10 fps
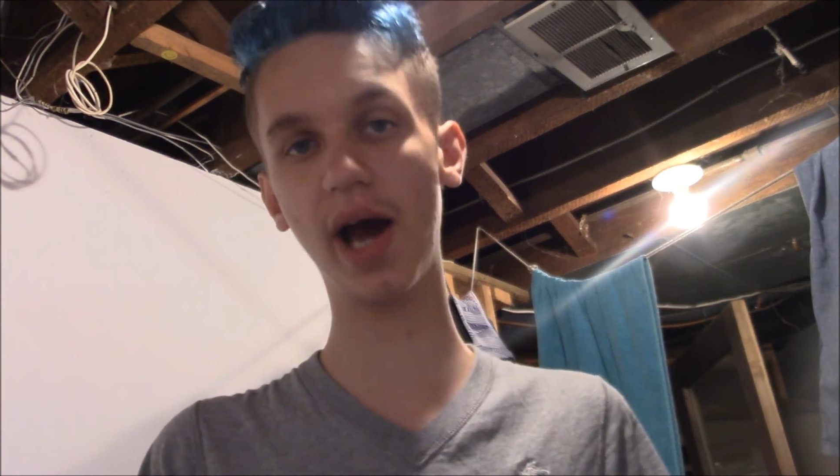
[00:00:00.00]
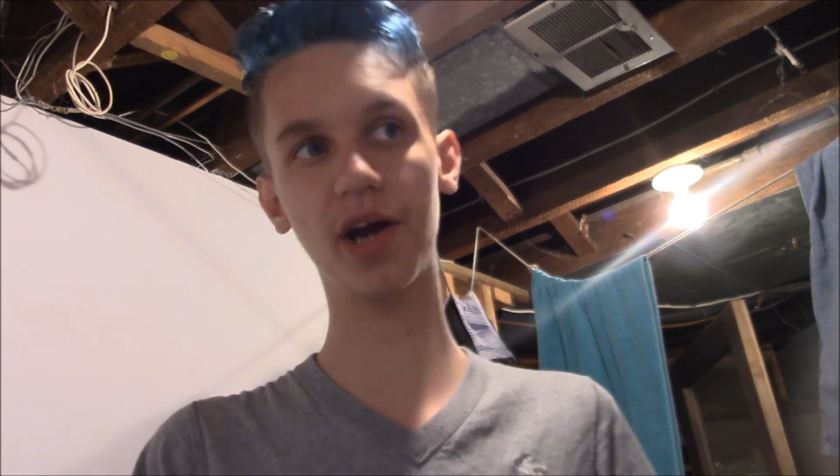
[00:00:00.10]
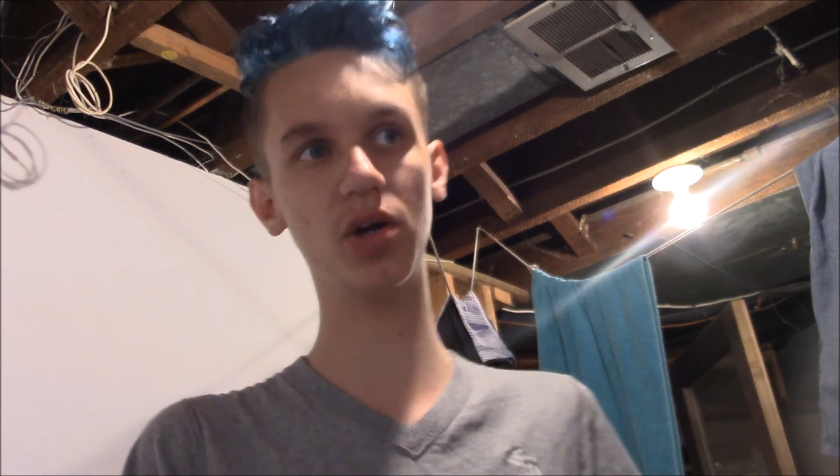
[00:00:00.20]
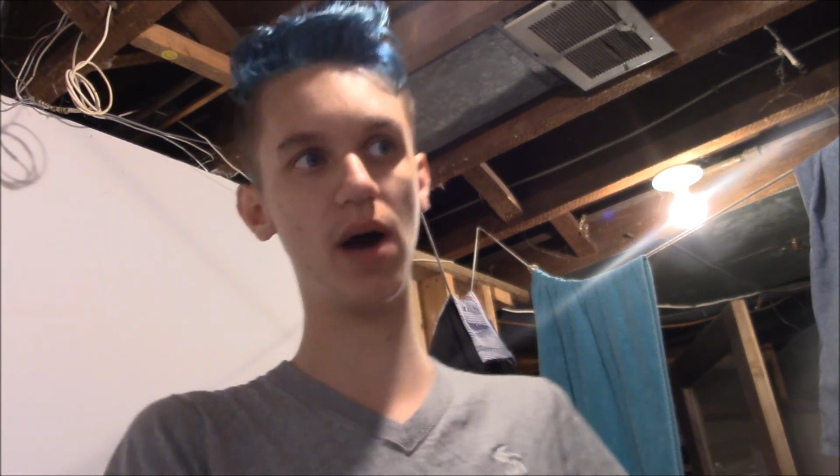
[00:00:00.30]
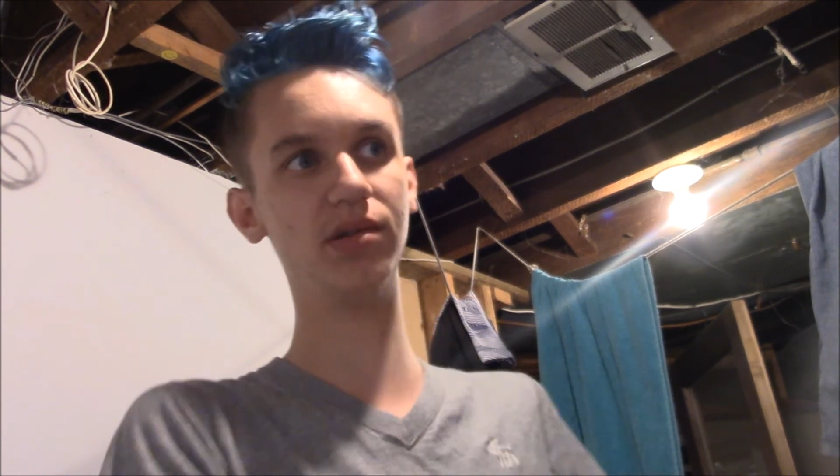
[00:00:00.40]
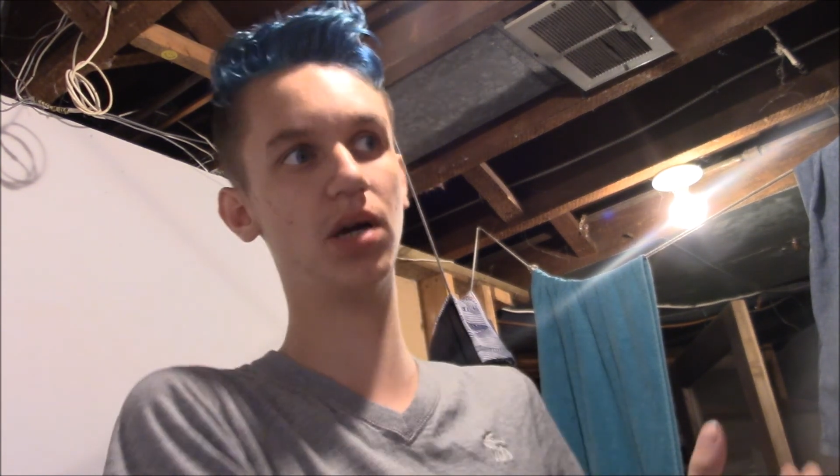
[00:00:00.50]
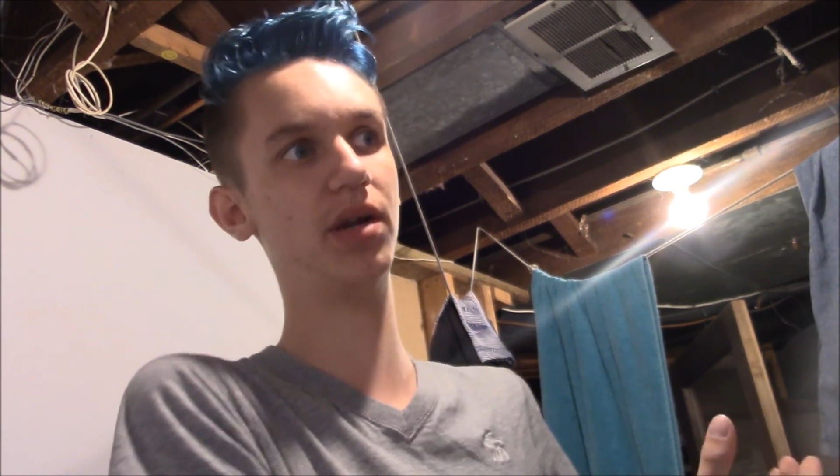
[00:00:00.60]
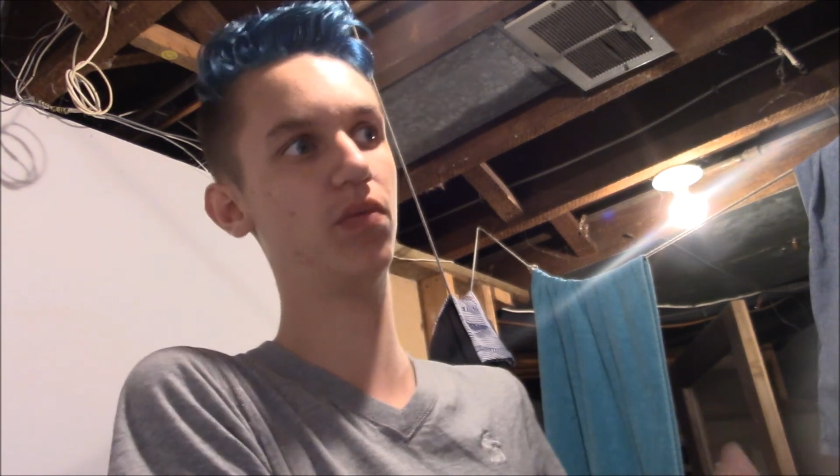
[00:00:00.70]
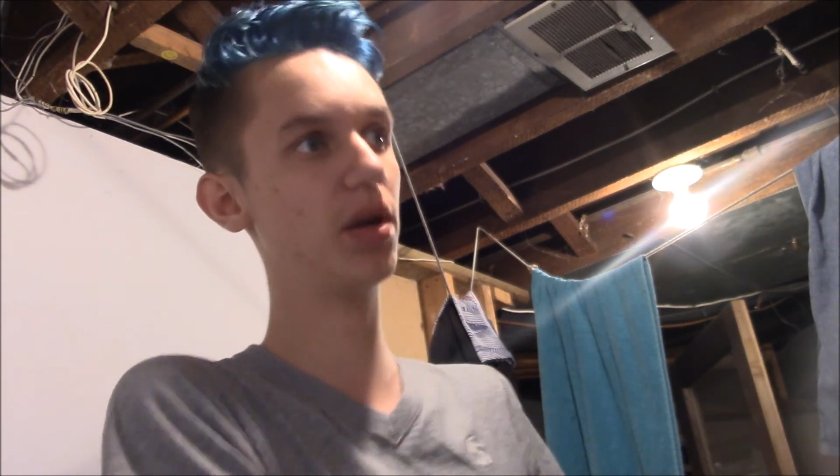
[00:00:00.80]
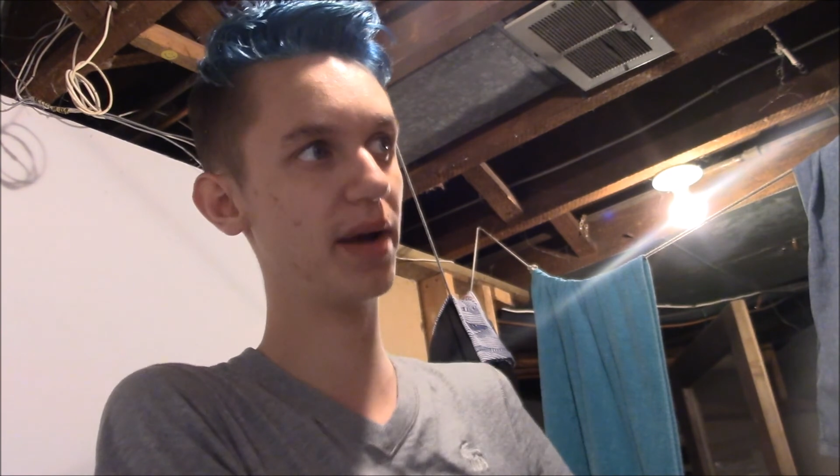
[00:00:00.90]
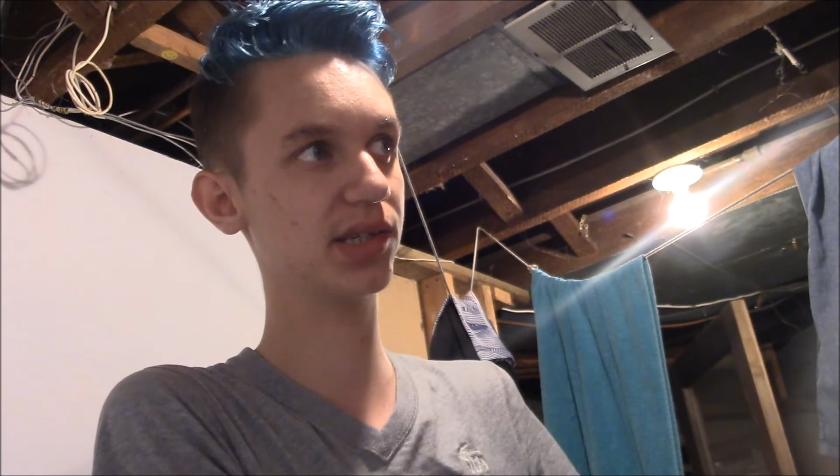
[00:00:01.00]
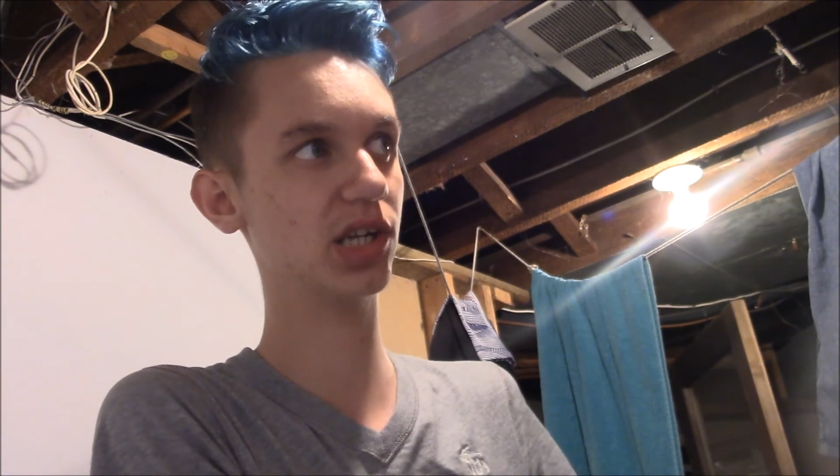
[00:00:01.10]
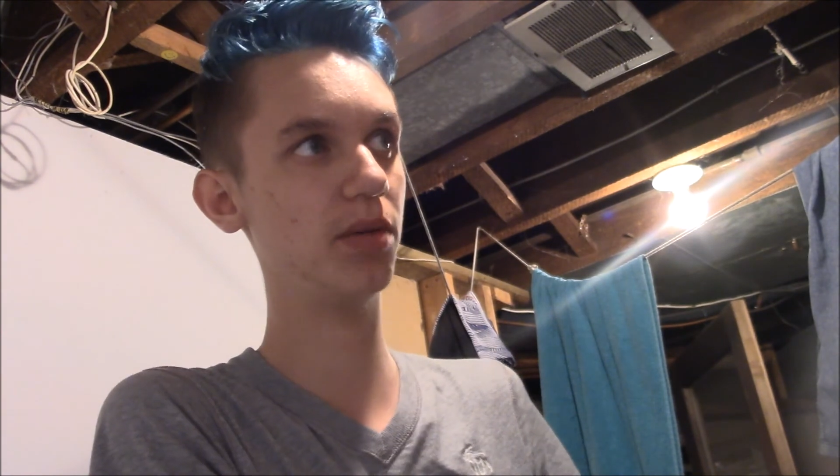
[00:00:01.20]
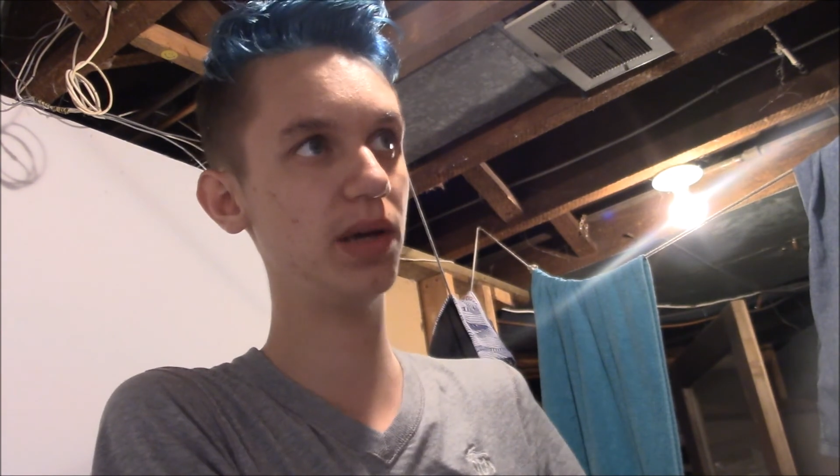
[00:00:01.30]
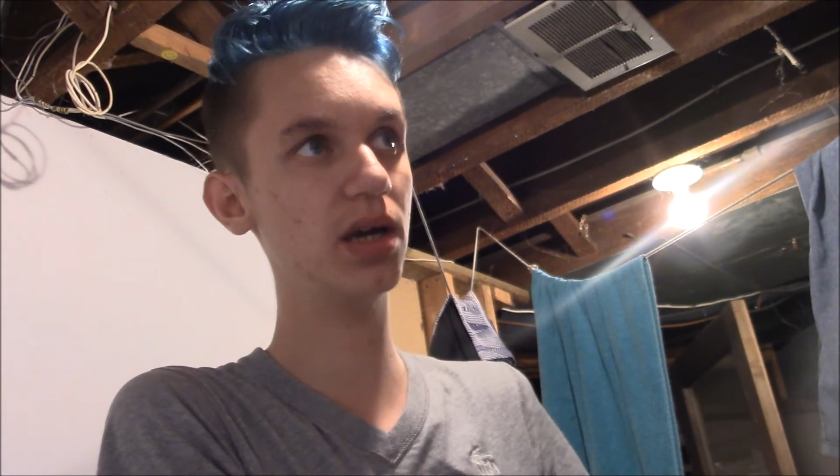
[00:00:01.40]
I don't know how dominant Winnipeg is
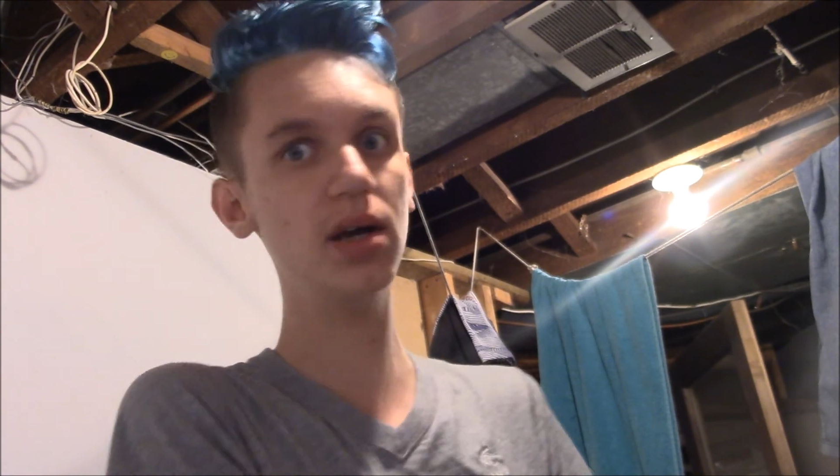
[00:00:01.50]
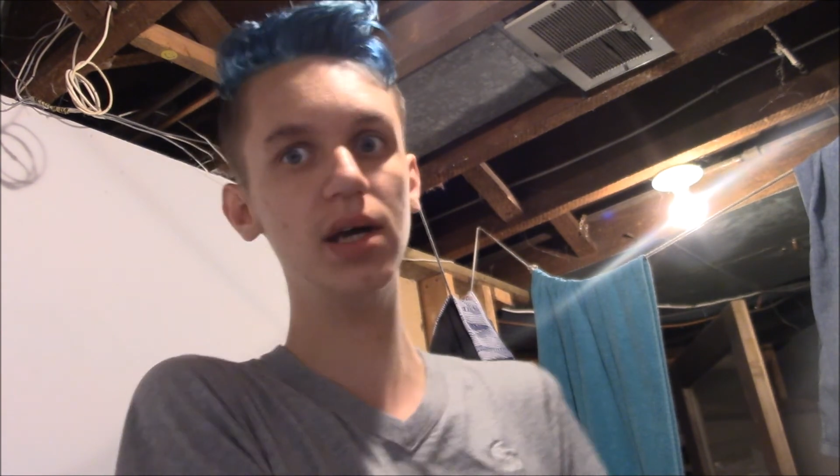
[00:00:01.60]
going to be.